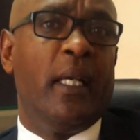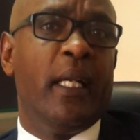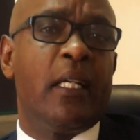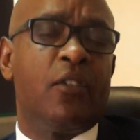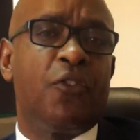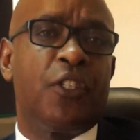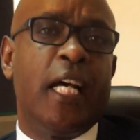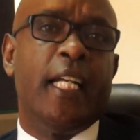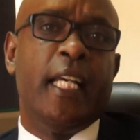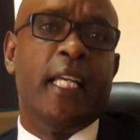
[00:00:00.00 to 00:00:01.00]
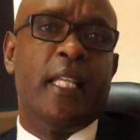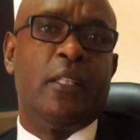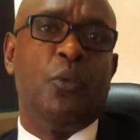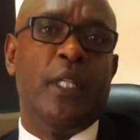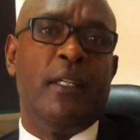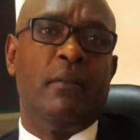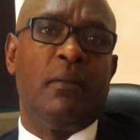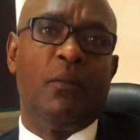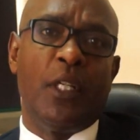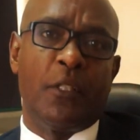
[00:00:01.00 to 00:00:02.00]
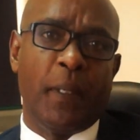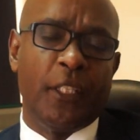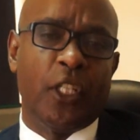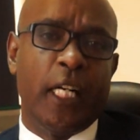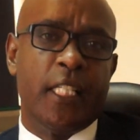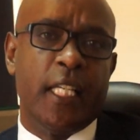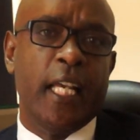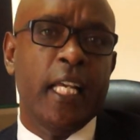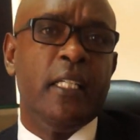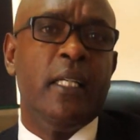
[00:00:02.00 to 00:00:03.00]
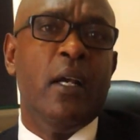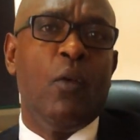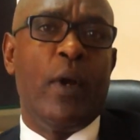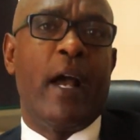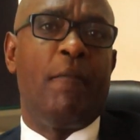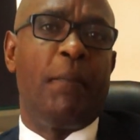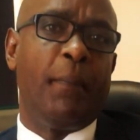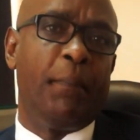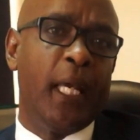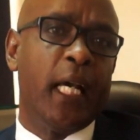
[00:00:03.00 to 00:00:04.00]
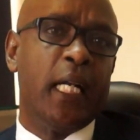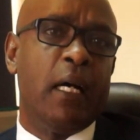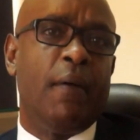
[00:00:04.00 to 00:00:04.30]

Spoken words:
areas of study that we specialize in. We have prepared